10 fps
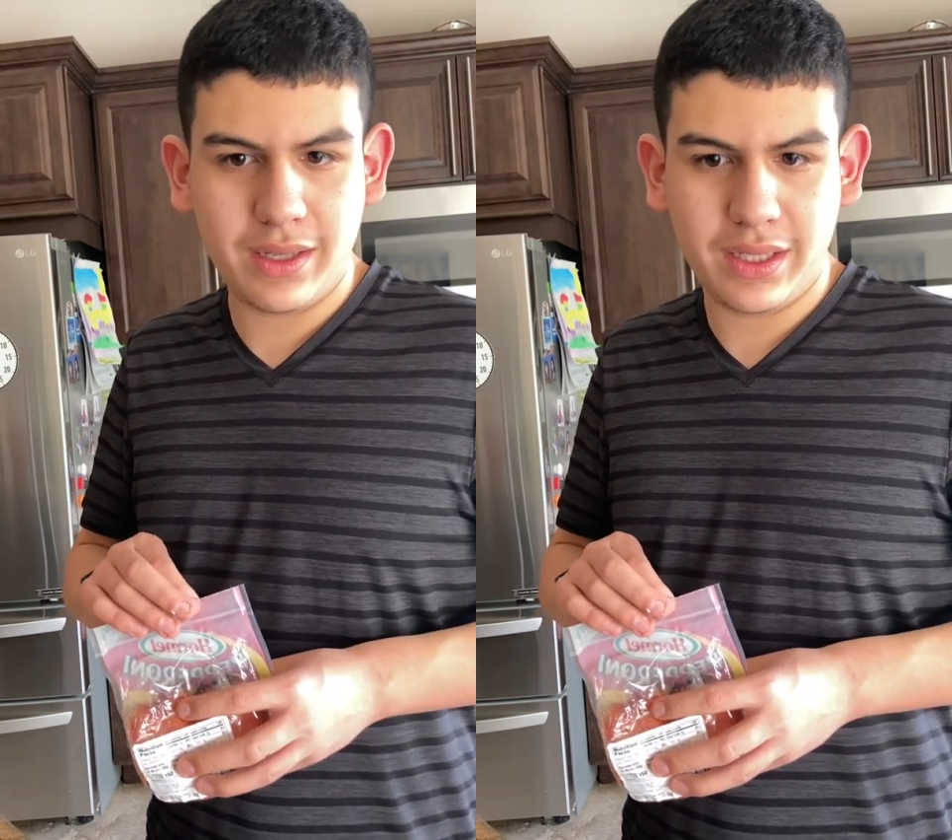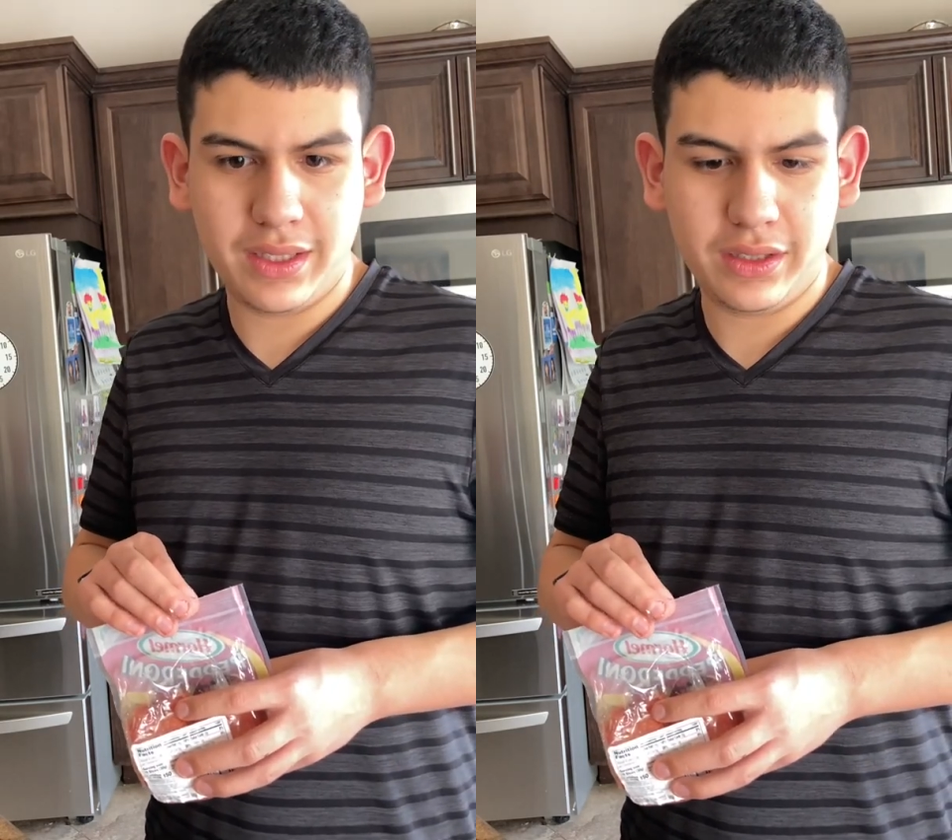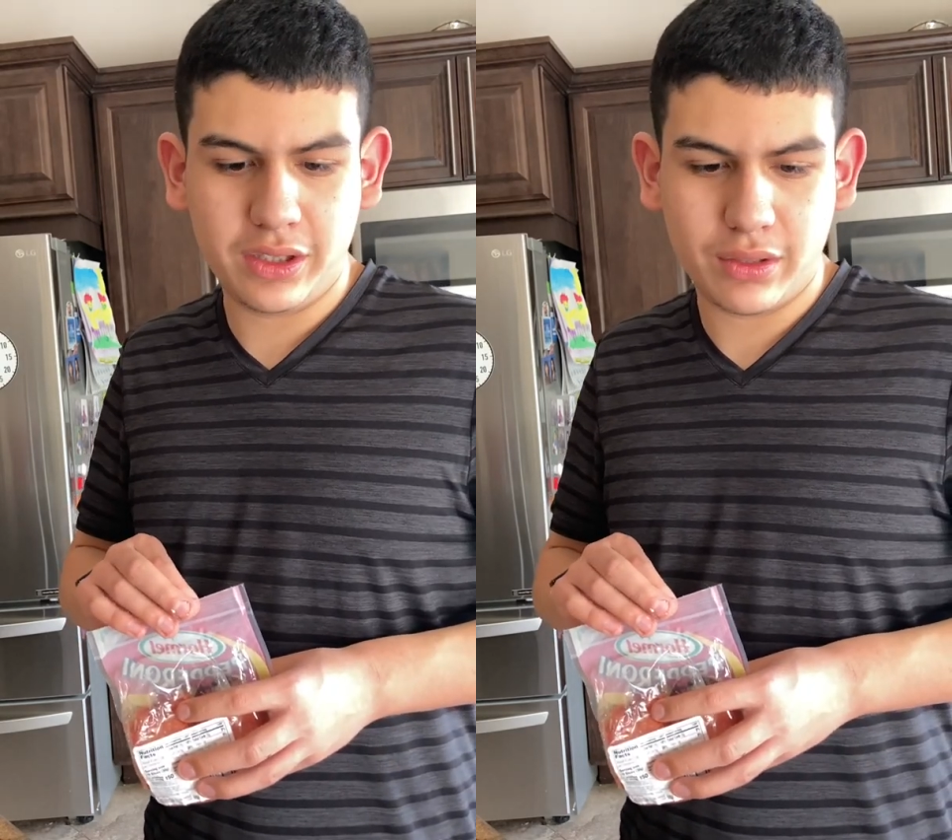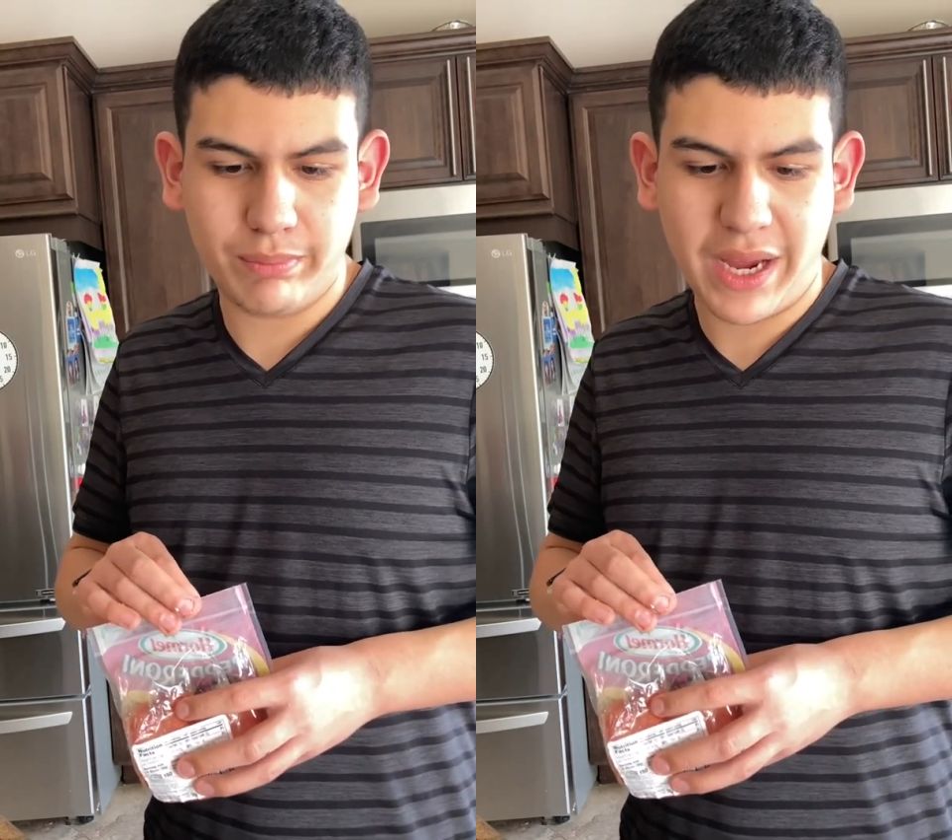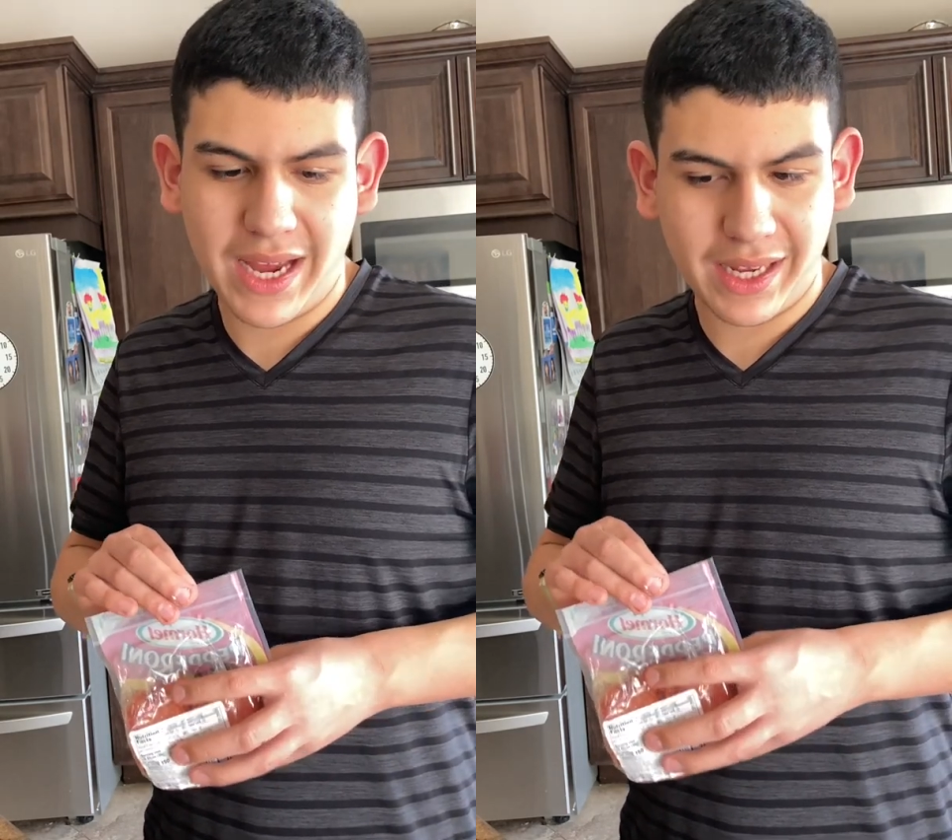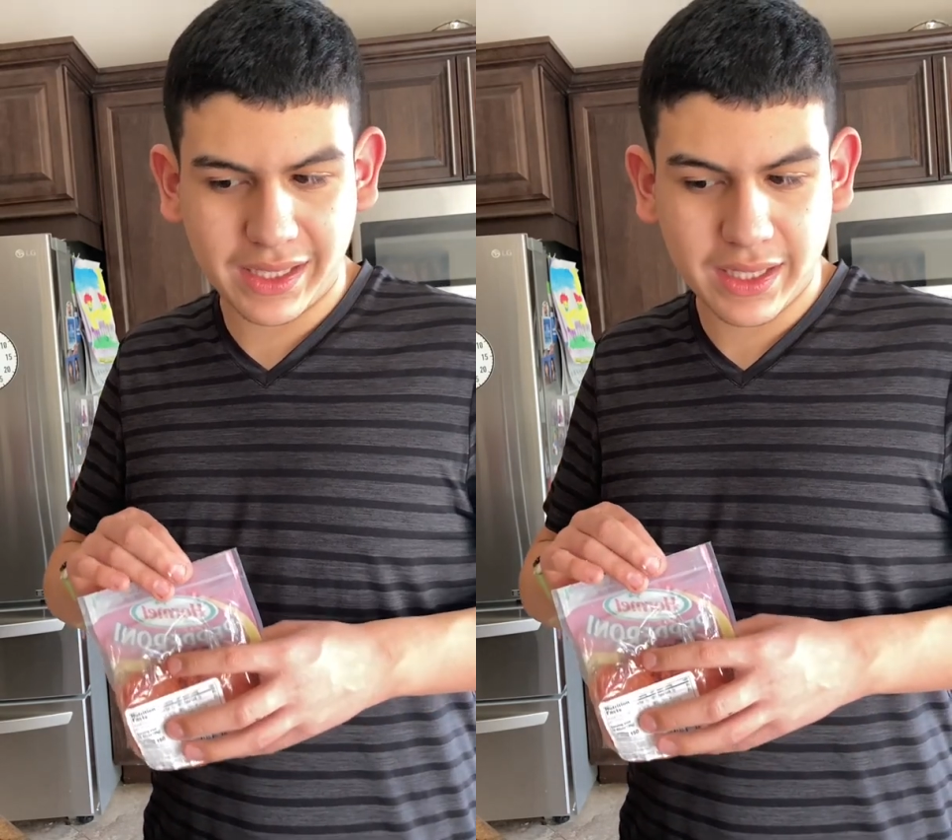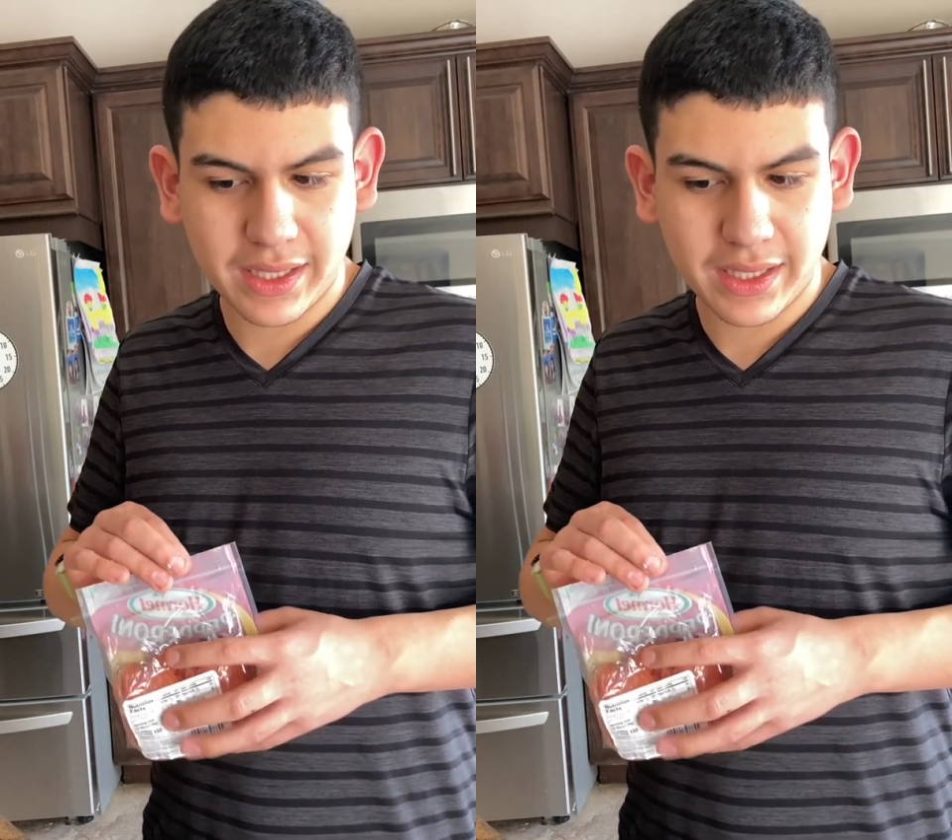in your bag.